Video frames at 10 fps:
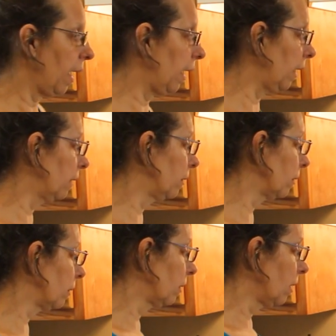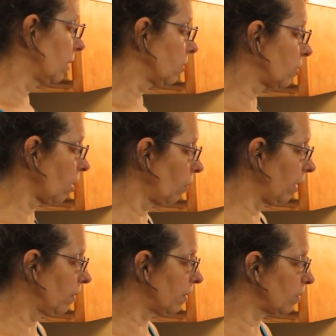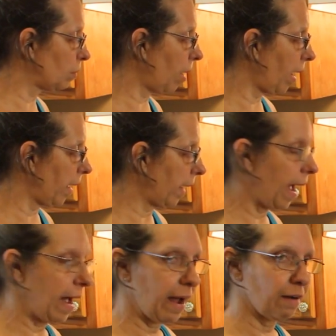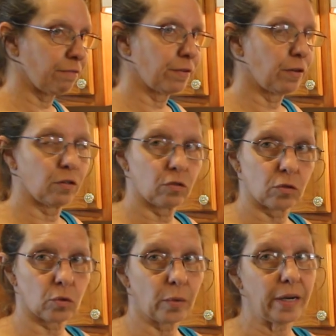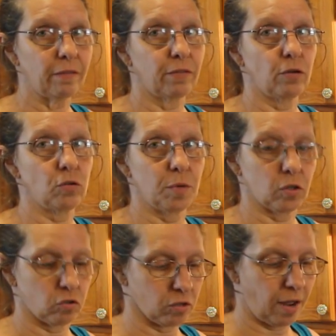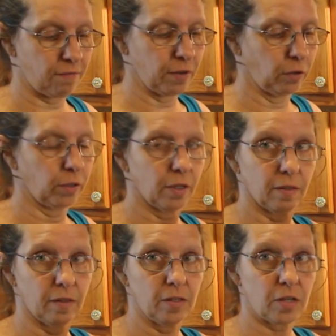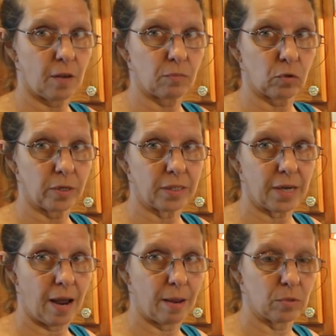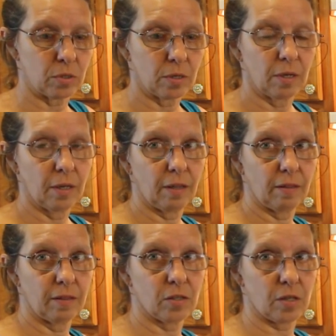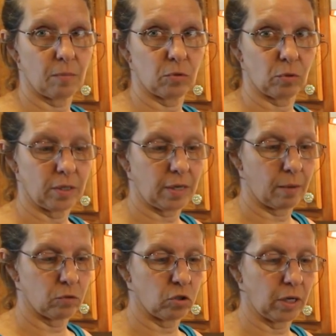And so in this pot, I have three of those mixtures. I filled this up three times, this up three times.